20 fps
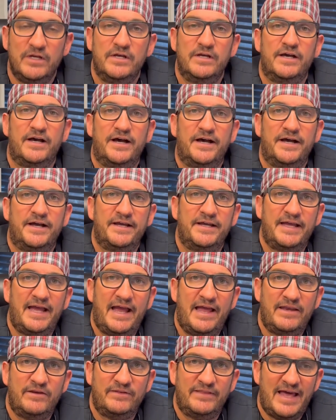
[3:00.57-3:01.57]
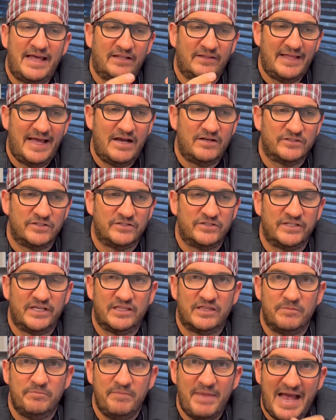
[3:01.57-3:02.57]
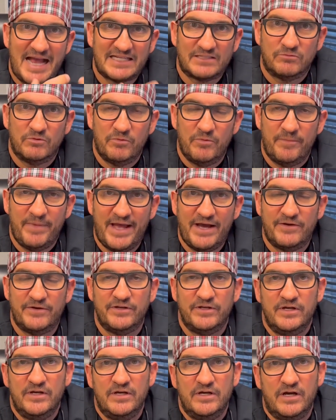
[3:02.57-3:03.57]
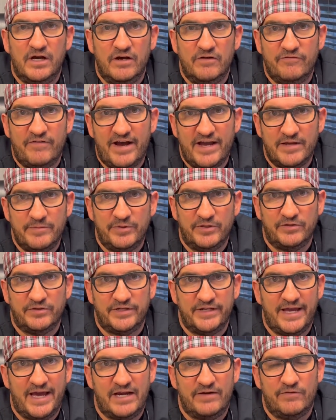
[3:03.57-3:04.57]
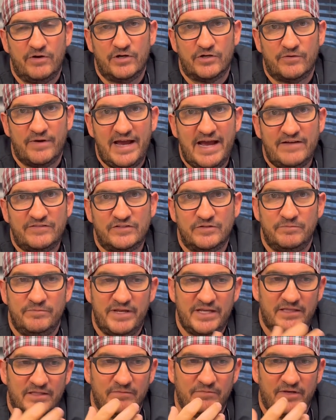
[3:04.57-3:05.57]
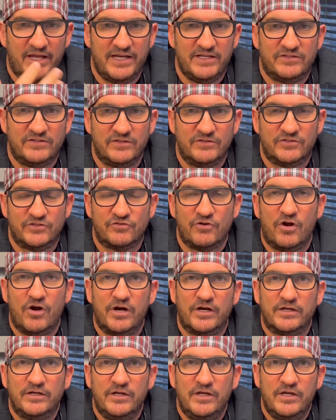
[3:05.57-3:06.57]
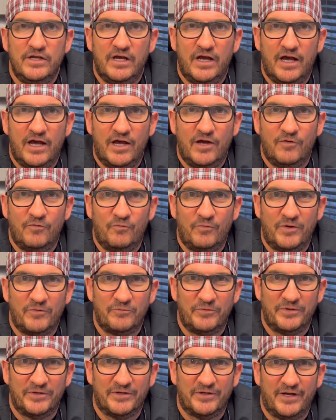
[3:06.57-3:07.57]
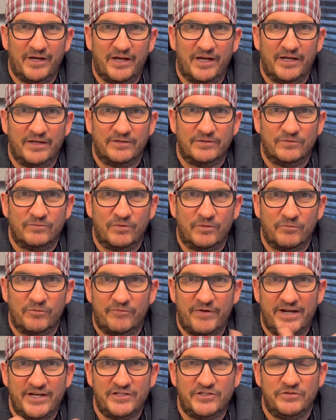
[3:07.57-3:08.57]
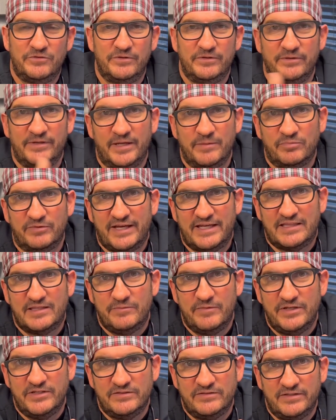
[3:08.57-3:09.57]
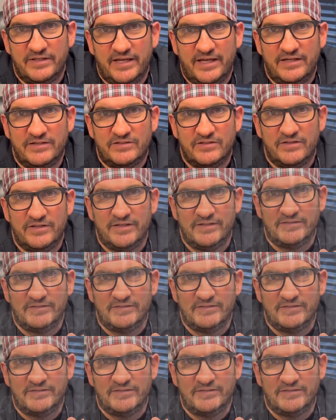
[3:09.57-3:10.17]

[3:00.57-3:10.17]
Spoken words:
And that allows us to get the maximum amount of viability out of our grafts and make them nice and strong when we're ready to implant them into the